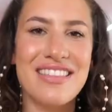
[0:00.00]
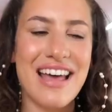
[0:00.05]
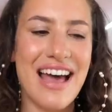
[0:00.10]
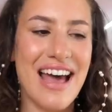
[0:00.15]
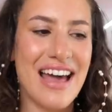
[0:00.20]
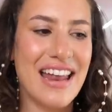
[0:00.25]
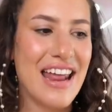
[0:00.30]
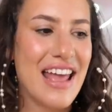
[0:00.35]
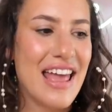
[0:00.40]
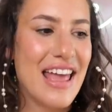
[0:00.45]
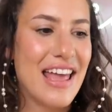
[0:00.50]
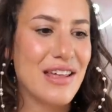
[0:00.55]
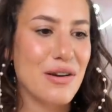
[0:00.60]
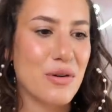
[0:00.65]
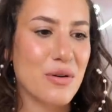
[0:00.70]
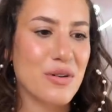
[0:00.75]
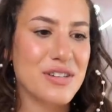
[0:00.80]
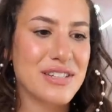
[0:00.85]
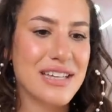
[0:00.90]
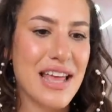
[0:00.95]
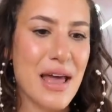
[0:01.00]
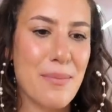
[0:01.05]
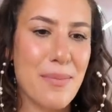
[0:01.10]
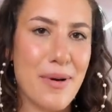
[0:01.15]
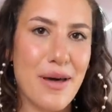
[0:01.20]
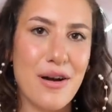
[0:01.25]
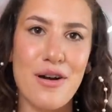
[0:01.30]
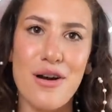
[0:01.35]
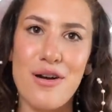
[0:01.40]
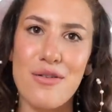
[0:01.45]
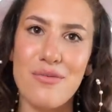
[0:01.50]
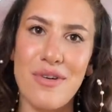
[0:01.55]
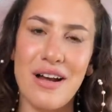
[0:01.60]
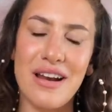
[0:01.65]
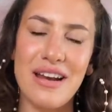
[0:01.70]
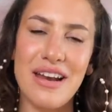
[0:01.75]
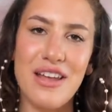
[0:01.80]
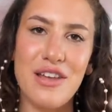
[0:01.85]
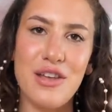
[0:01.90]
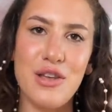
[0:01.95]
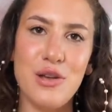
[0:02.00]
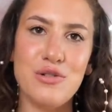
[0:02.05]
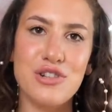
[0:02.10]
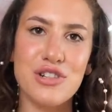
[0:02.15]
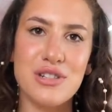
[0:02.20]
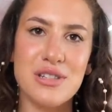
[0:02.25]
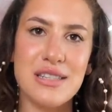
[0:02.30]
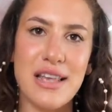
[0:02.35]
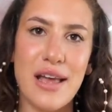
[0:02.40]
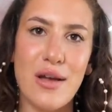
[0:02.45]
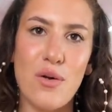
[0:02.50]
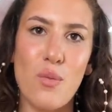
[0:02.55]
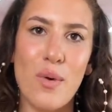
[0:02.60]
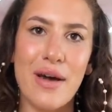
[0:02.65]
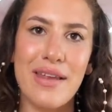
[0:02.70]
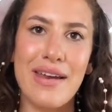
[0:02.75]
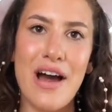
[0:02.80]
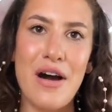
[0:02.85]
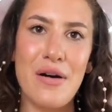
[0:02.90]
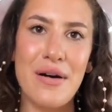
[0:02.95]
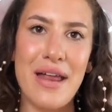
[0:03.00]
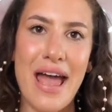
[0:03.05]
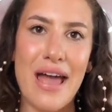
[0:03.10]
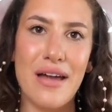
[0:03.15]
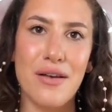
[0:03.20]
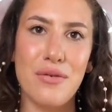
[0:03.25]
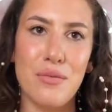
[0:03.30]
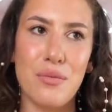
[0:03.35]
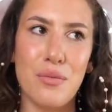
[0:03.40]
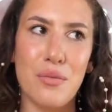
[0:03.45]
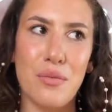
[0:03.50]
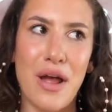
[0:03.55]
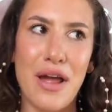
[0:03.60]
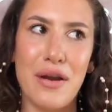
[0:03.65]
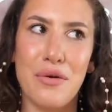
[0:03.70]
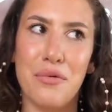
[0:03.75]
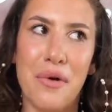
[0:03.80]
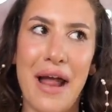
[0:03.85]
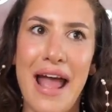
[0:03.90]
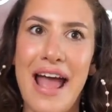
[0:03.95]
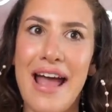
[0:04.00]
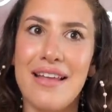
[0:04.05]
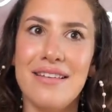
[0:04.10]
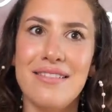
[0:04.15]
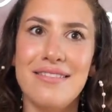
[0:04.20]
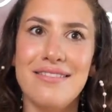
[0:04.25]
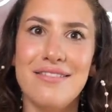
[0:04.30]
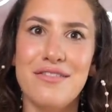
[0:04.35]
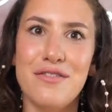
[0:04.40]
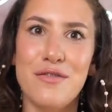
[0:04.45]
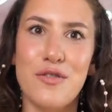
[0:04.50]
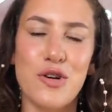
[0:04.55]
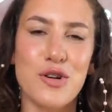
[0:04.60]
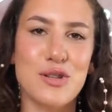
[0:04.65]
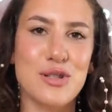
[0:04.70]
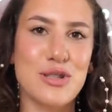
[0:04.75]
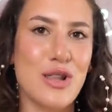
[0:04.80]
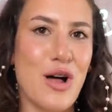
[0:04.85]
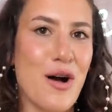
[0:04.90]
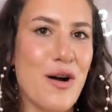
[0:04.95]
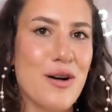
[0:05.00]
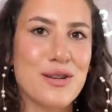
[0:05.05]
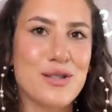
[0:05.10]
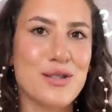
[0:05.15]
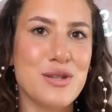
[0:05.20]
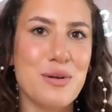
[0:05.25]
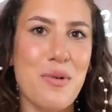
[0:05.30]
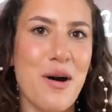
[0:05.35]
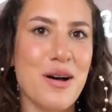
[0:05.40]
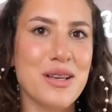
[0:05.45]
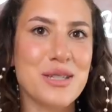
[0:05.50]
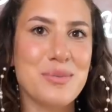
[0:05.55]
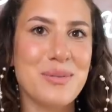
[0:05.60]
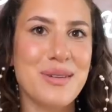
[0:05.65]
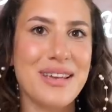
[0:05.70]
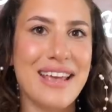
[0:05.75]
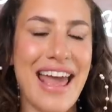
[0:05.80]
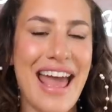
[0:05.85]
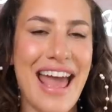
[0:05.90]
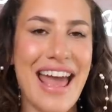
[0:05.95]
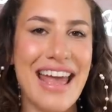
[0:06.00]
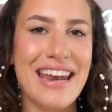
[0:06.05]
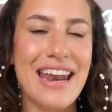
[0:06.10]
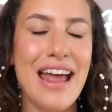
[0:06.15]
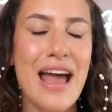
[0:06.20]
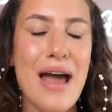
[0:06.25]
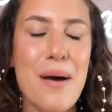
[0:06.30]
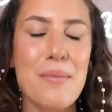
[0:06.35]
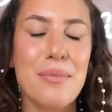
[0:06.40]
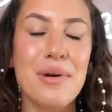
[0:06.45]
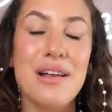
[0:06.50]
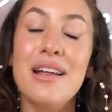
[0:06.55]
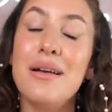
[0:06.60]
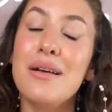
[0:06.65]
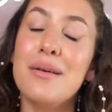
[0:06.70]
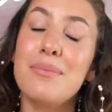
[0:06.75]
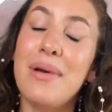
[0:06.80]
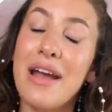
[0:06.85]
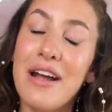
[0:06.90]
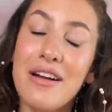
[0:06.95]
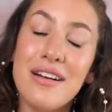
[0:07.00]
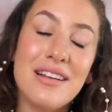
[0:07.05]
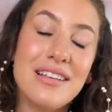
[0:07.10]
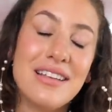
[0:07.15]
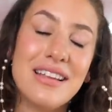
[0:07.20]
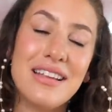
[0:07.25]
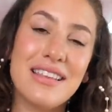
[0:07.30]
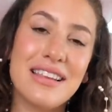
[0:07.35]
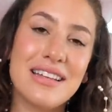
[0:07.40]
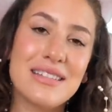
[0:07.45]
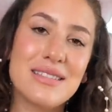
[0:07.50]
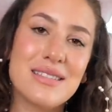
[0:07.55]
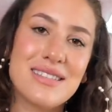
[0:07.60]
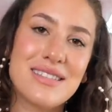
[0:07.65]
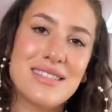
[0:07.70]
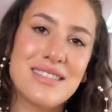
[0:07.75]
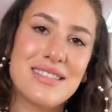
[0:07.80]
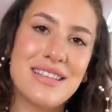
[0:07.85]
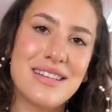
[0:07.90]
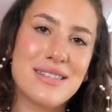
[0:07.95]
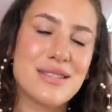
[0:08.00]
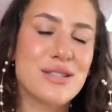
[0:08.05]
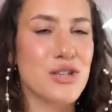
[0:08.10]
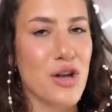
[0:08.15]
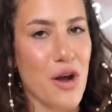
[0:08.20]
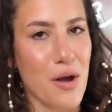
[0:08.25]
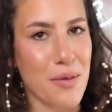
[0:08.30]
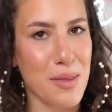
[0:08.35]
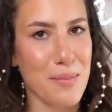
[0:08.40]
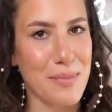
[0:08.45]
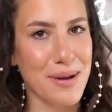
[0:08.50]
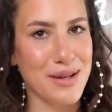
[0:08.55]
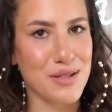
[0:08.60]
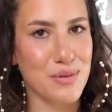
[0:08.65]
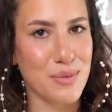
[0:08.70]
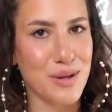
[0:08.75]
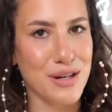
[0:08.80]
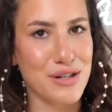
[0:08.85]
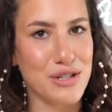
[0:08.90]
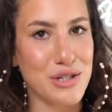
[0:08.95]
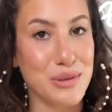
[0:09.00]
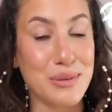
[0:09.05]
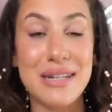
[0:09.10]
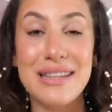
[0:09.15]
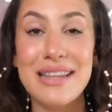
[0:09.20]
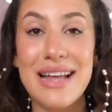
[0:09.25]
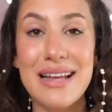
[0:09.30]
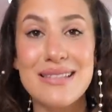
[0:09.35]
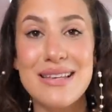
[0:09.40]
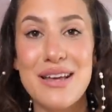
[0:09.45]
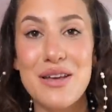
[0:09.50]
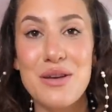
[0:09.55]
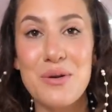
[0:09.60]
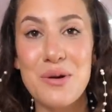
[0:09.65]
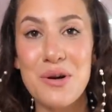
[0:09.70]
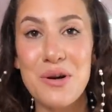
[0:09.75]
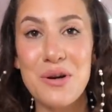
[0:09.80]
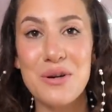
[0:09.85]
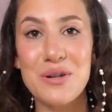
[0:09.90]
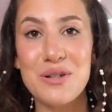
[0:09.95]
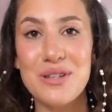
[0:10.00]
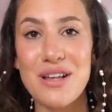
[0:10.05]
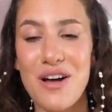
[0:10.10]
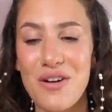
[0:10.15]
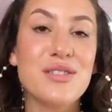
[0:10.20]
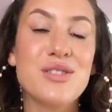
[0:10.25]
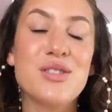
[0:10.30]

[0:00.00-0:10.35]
that in order to get better at running, you just like went out and, and ran for as long as you possibly can, but apparently that's that's not the best way to do it and that's how you hurt yourself.